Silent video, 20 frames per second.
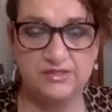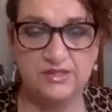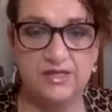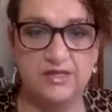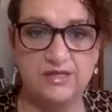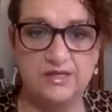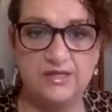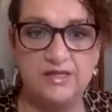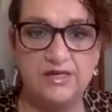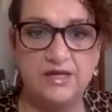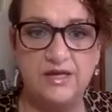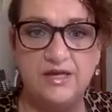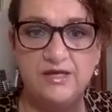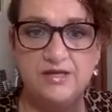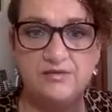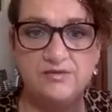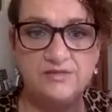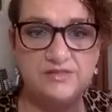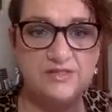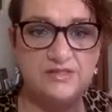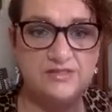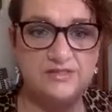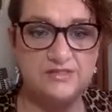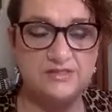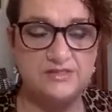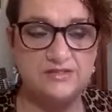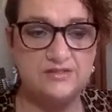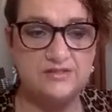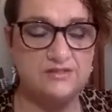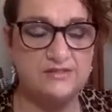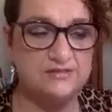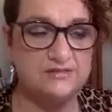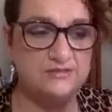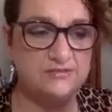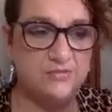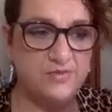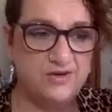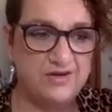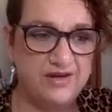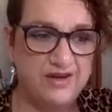Like, I don't tend to
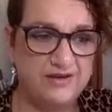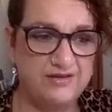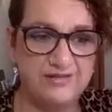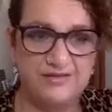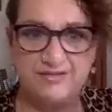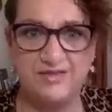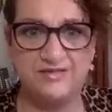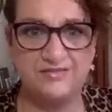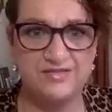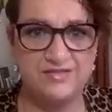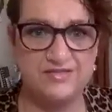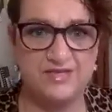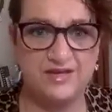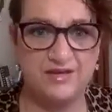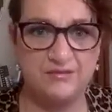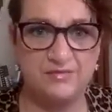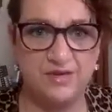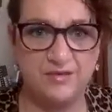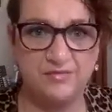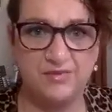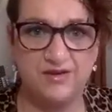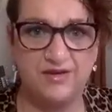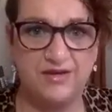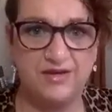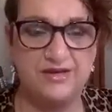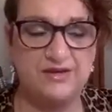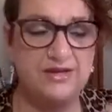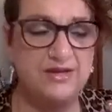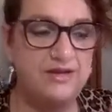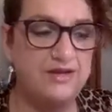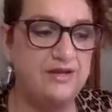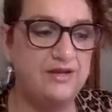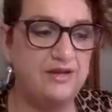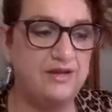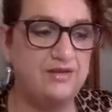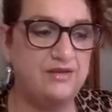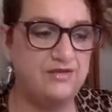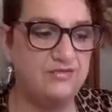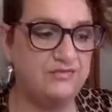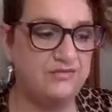work out of the left side of my brain.
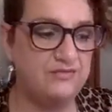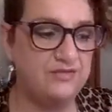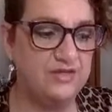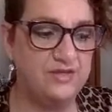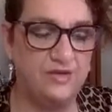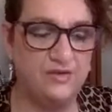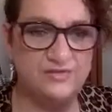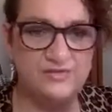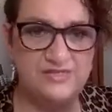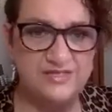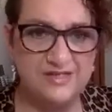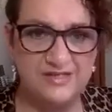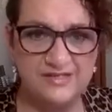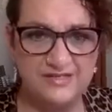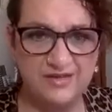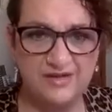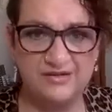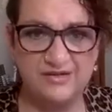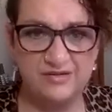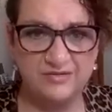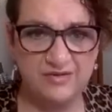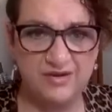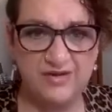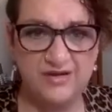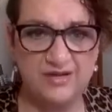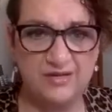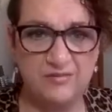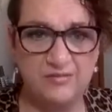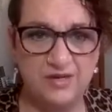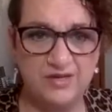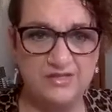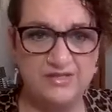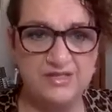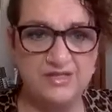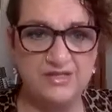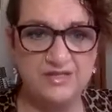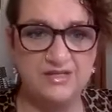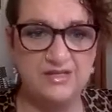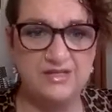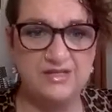If, sitting down and writing a
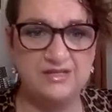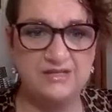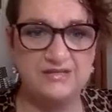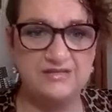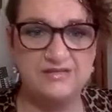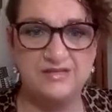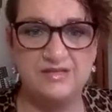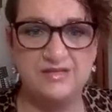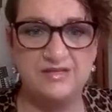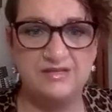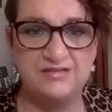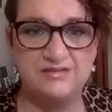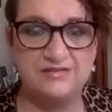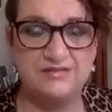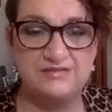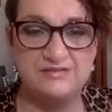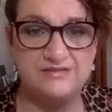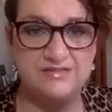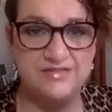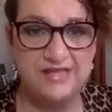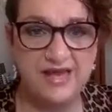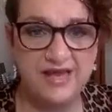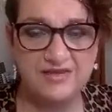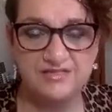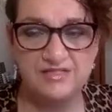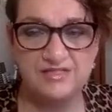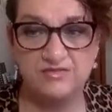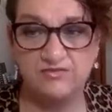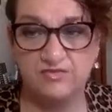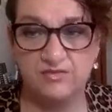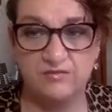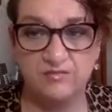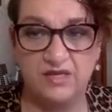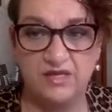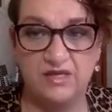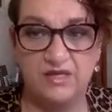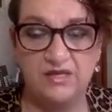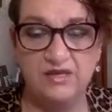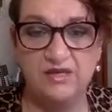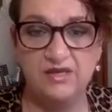budget is a task for
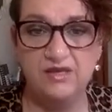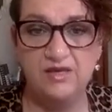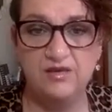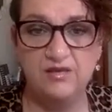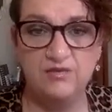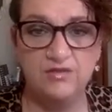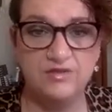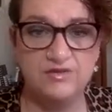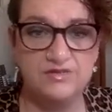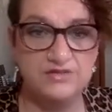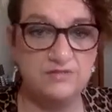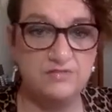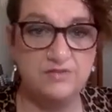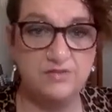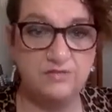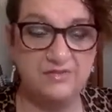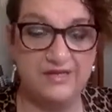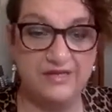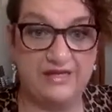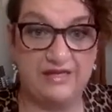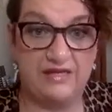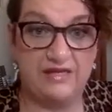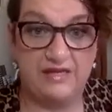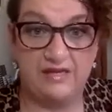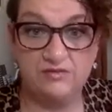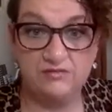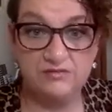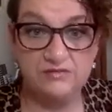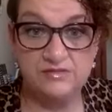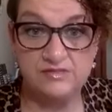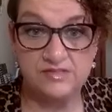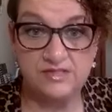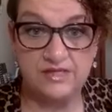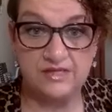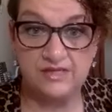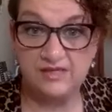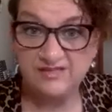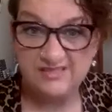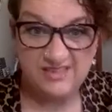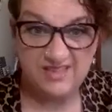me, where some people, like accountants, I
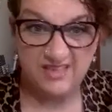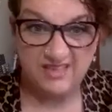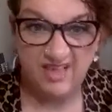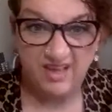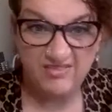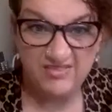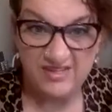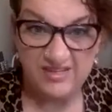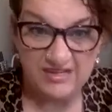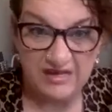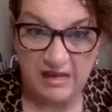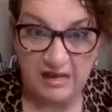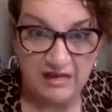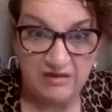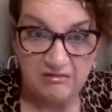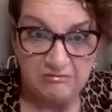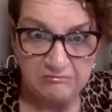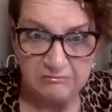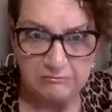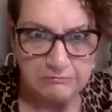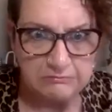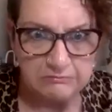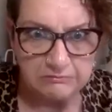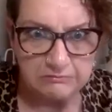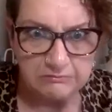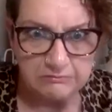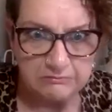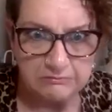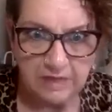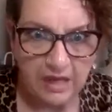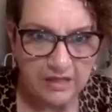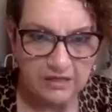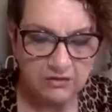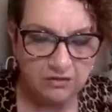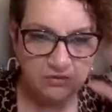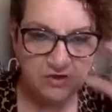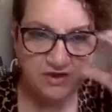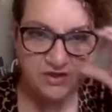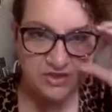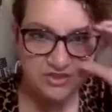guess they love it. I don't
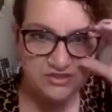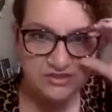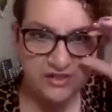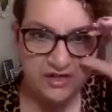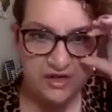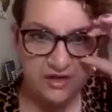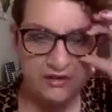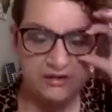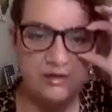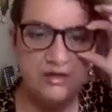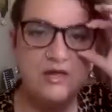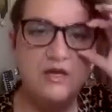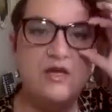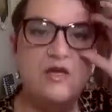understand.